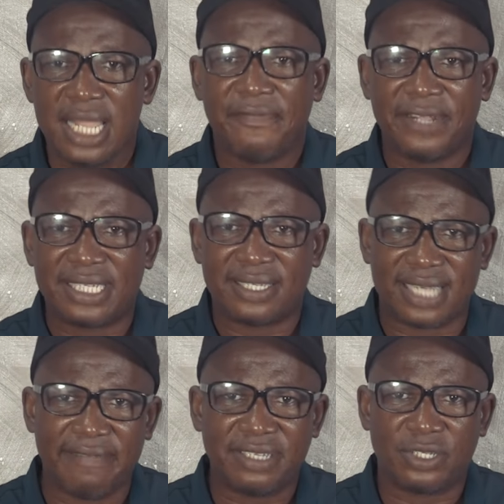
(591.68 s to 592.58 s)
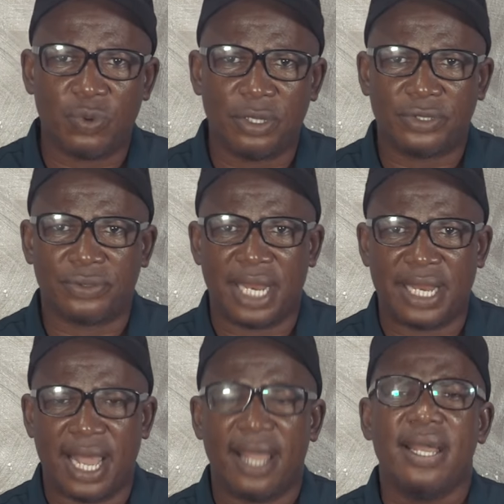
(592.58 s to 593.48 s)
If it is service you want to
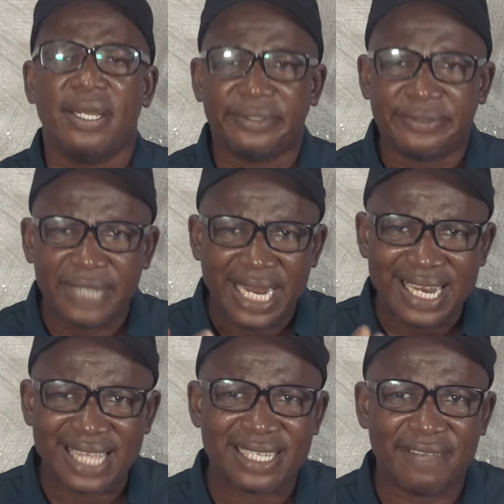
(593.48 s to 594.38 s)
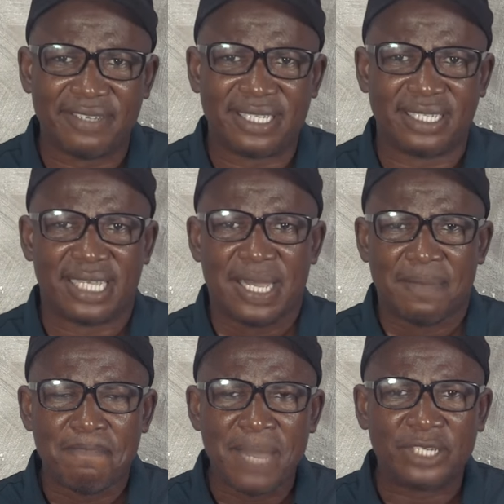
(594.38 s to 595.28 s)
render, render services.
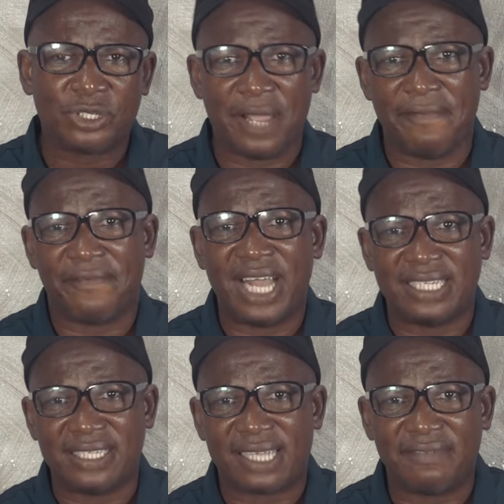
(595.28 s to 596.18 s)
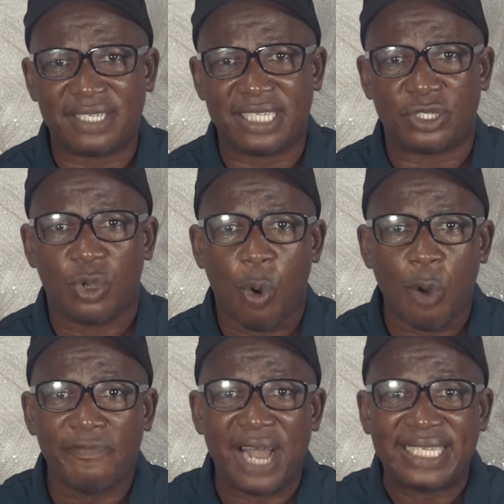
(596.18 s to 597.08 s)
Make sure, in fact, in services,
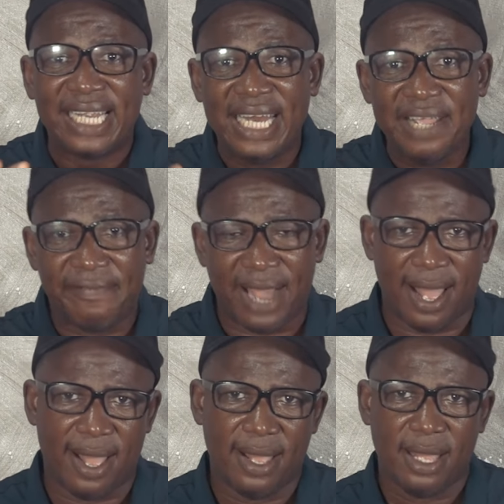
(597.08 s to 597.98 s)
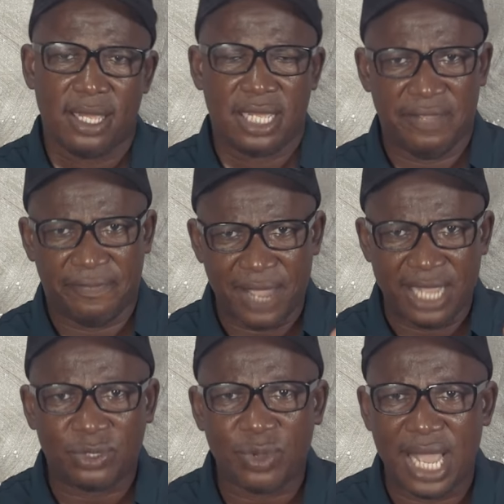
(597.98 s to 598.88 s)
over-deliver. If you're
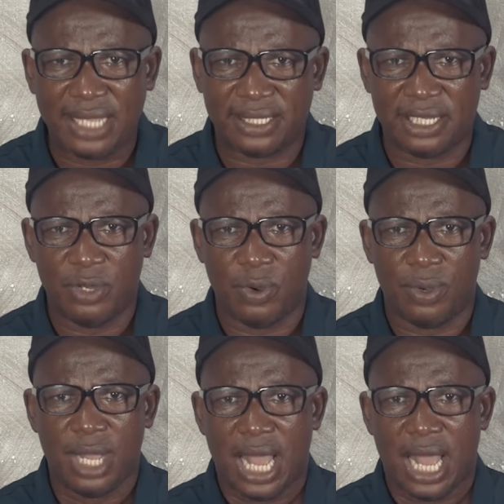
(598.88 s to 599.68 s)
into SEO